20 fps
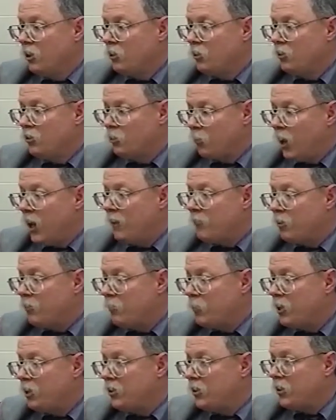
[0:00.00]
do I have an
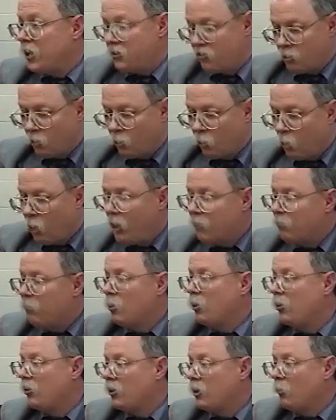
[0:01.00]
opinion as to what
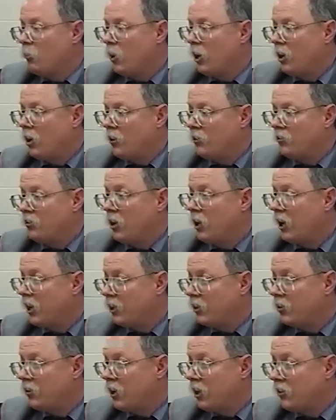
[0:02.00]
bullet it was, I
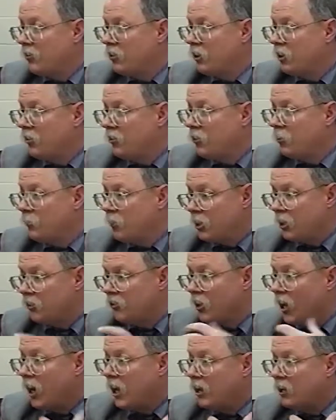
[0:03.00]
could not tell you because
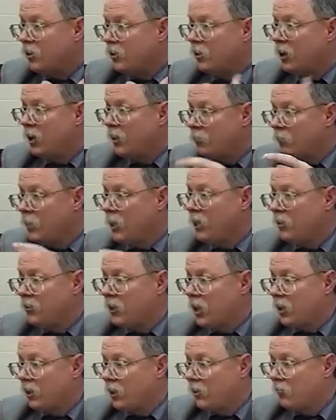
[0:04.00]
I could not meet
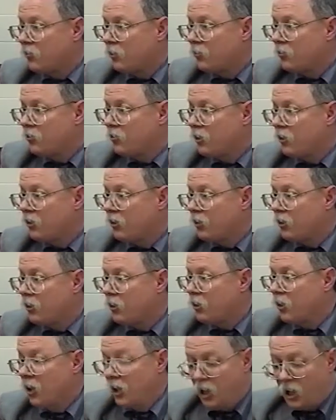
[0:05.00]
that level of certainty.
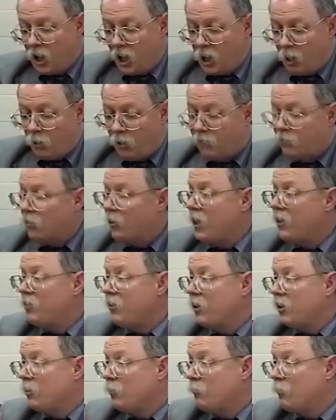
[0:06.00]
However, I
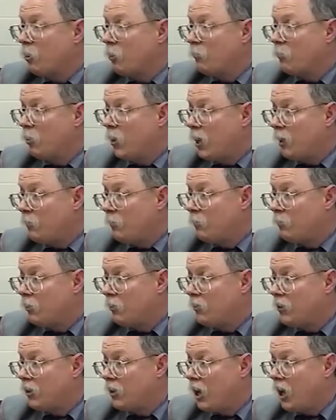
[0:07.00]
think more probable
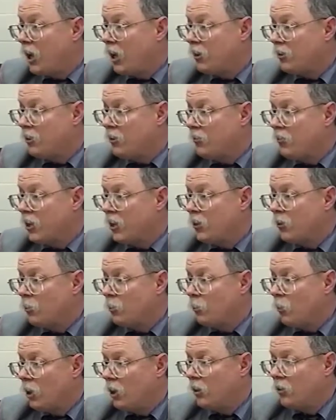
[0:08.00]
than not that it
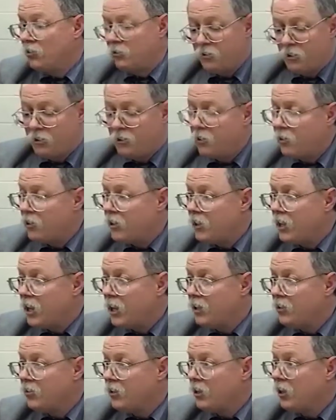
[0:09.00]
was the
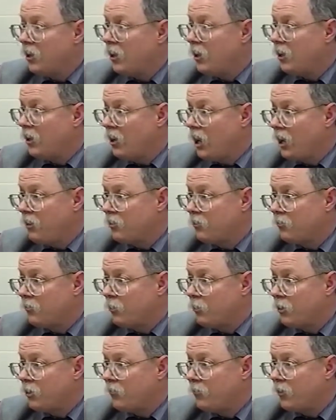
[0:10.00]
38 and not the
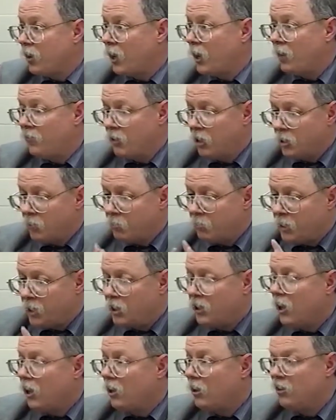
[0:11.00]
45
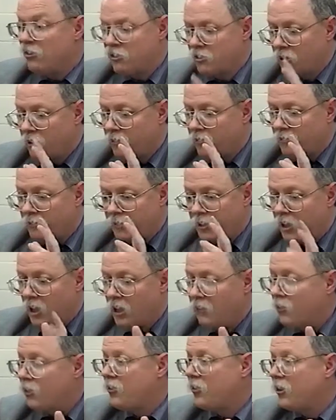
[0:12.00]
because of
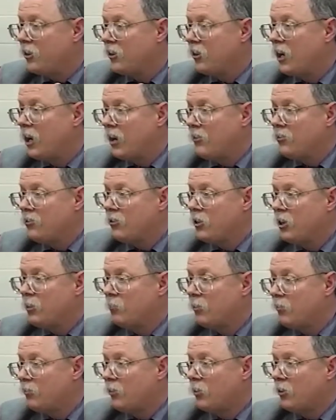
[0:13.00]
everything that I've seen
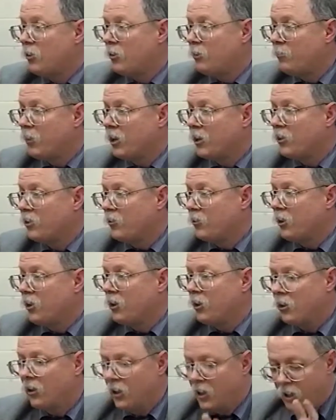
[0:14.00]
before in my
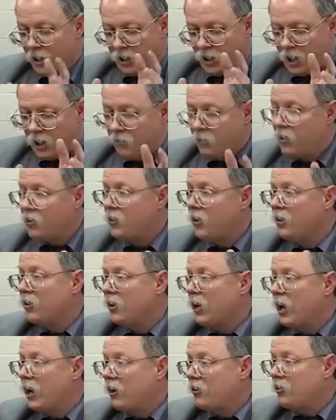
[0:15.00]
career, everything
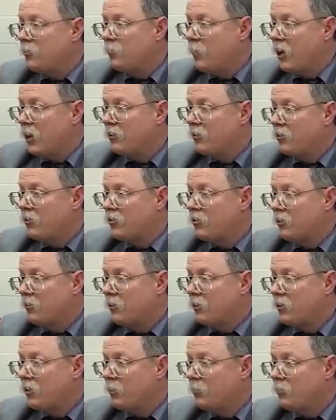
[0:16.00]
that I expect the
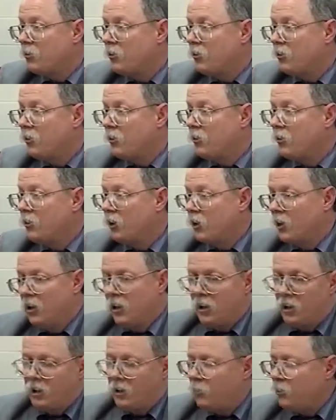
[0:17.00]
silvertip to do.
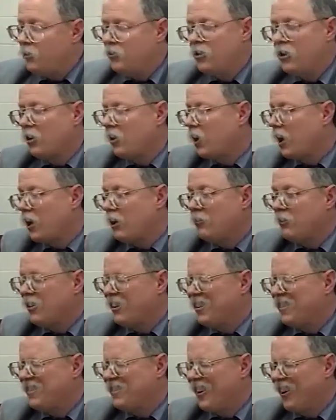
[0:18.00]
And we see a lot of
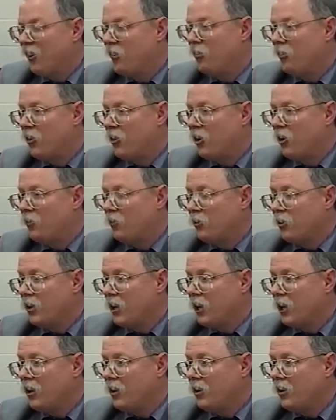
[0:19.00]
these over and over
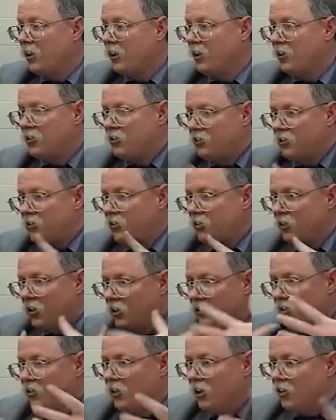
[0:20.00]
again, and it's,
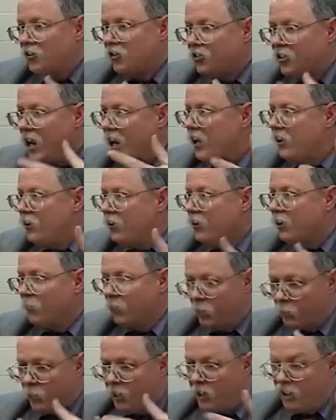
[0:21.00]
it's standard. I
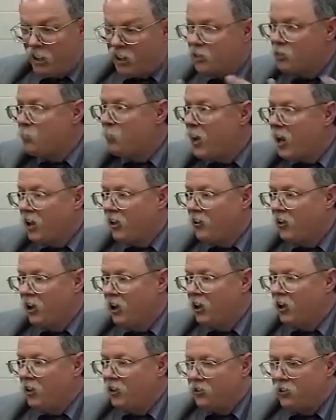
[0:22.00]
mean, we expect
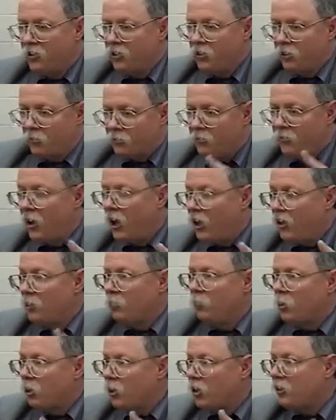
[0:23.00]
to find the
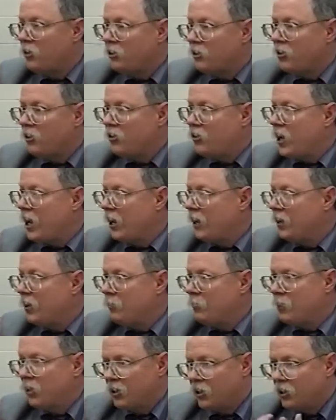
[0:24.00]
bullet in the jacket
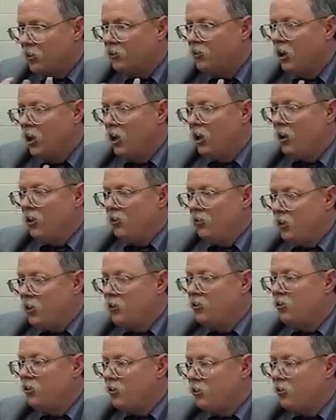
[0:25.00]
because
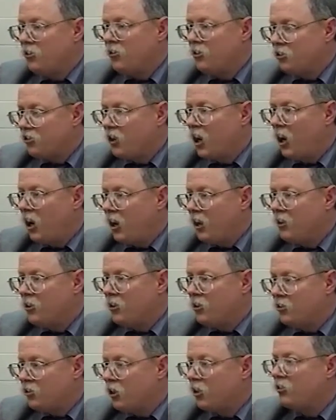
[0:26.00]
these are designed
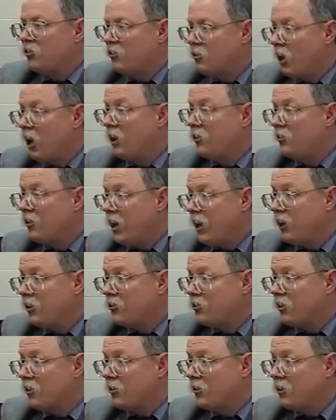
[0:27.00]
just not to
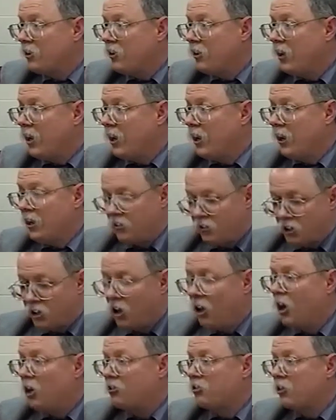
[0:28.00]
exit and to
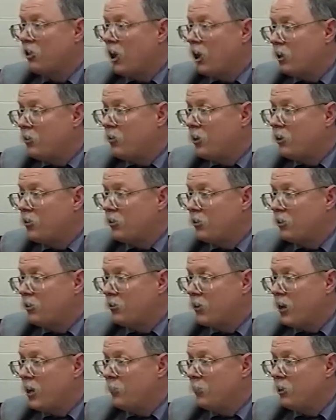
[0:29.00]
cause a lot of internal
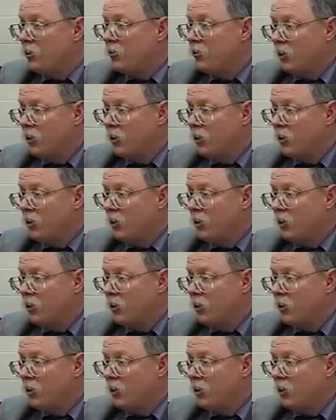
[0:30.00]
damage.